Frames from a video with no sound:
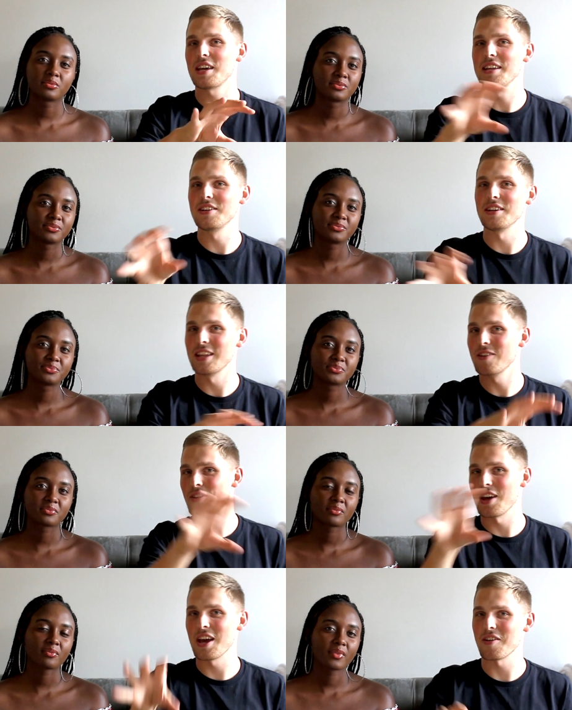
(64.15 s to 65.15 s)
Speaker 1: candy in
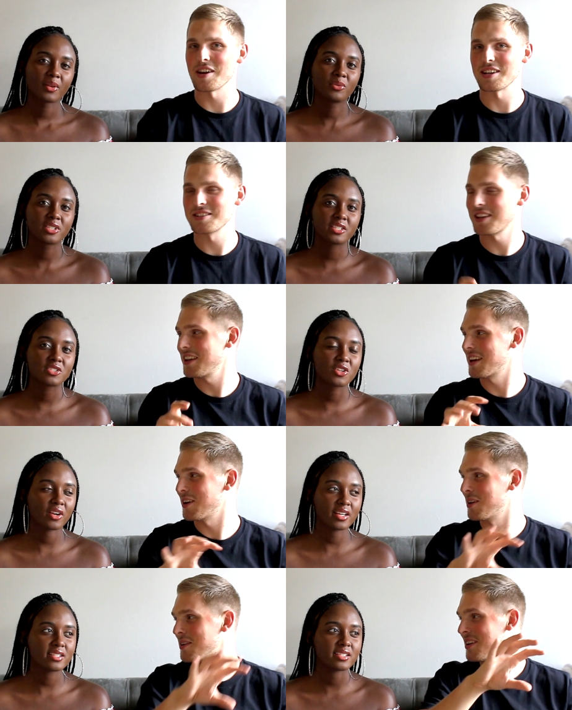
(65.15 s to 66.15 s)
every area. Which it's not
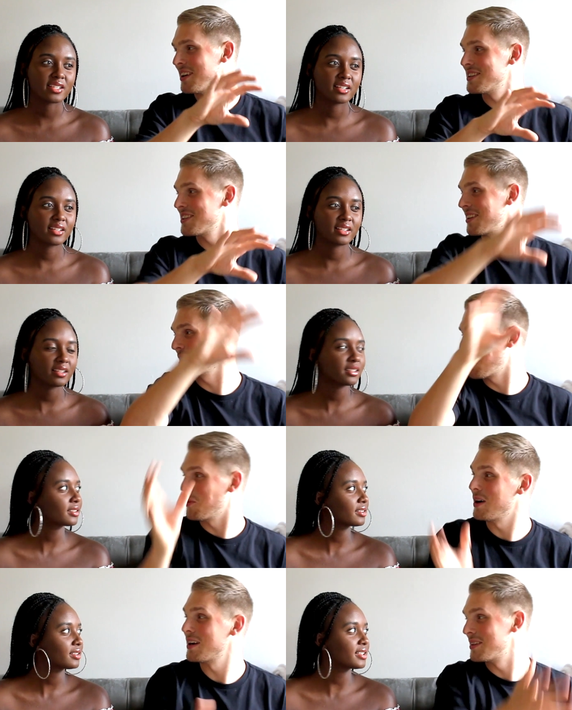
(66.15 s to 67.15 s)
like crazy. a it's not like a
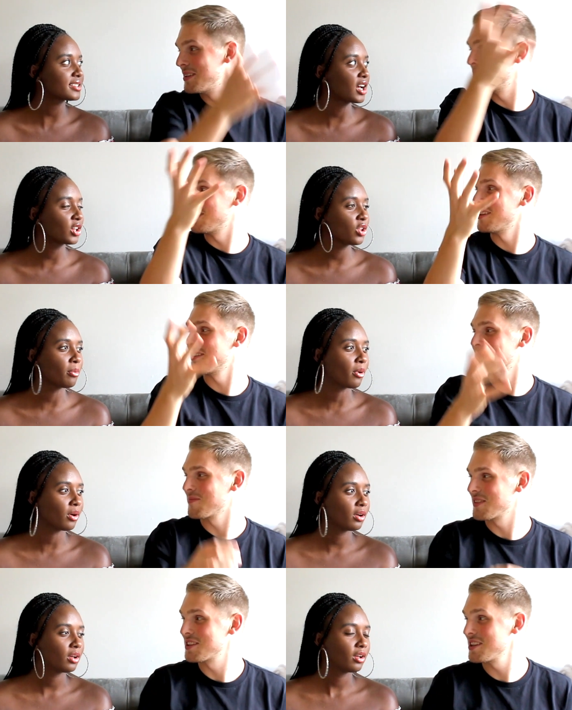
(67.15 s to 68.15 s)
one. It's not
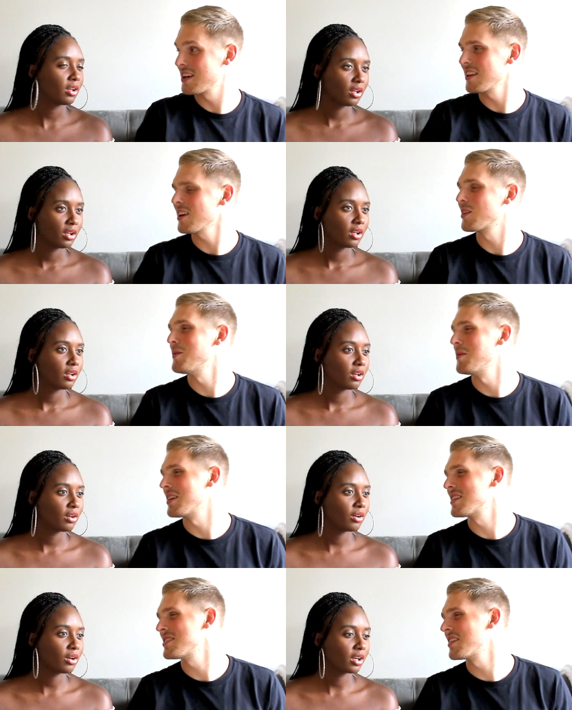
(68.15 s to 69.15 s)
global. It's not not global,
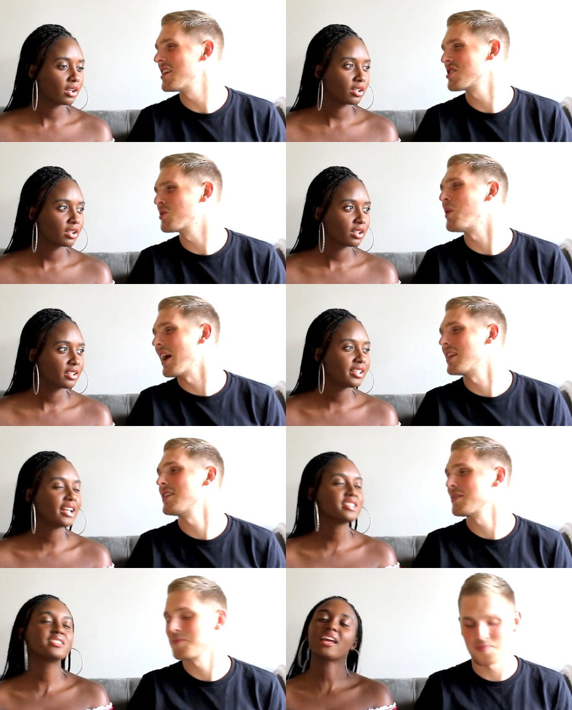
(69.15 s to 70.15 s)
but it's or not nationwide.
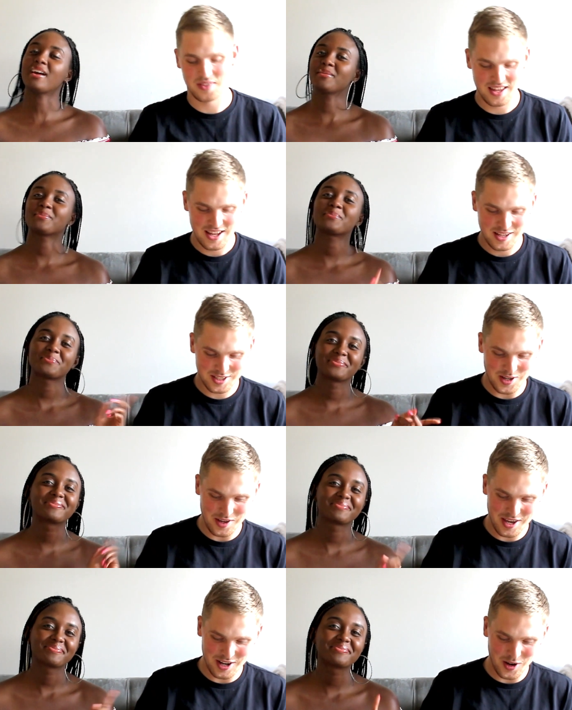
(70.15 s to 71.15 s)
Not, yeah.
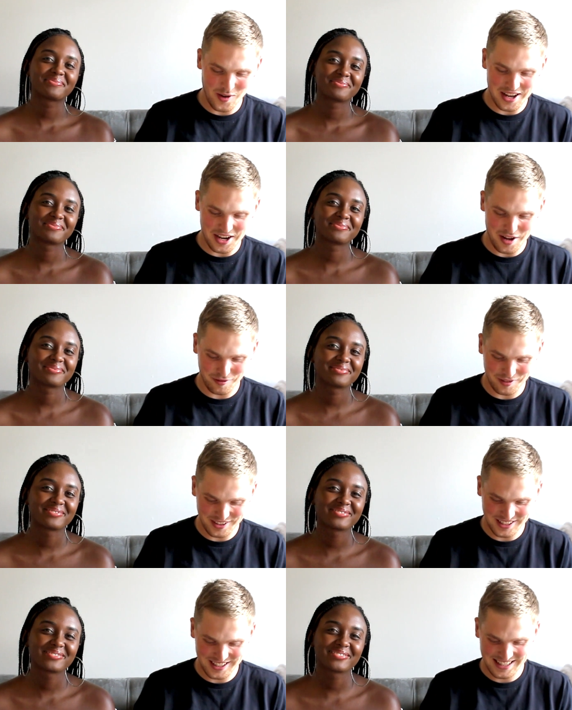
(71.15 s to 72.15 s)
So here go
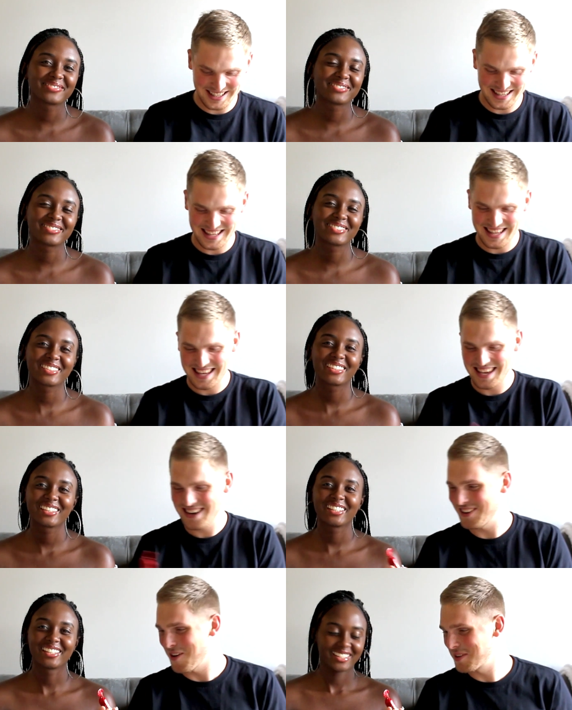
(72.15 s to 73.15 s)
RF.
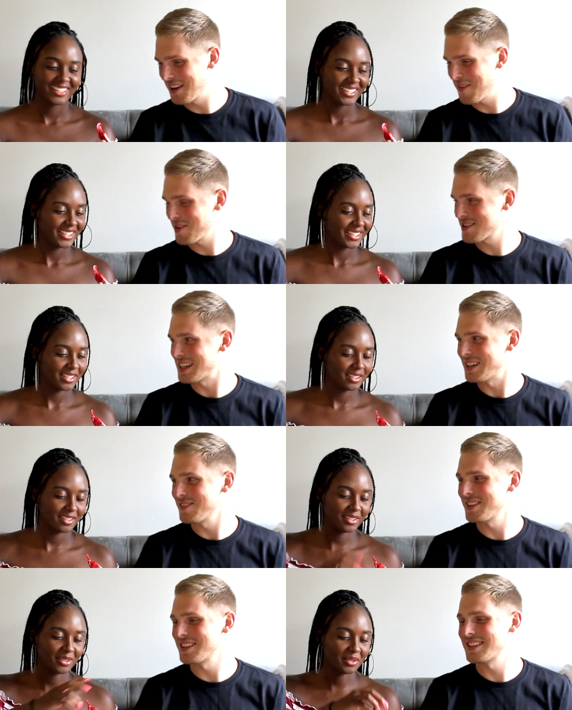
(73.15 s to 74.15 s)
Here go open it up
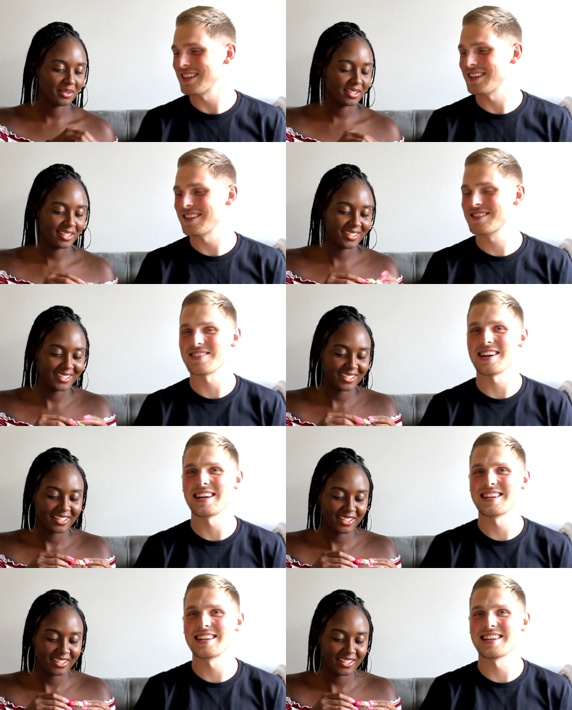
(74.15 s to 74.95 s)
yourself and oh, and, and, try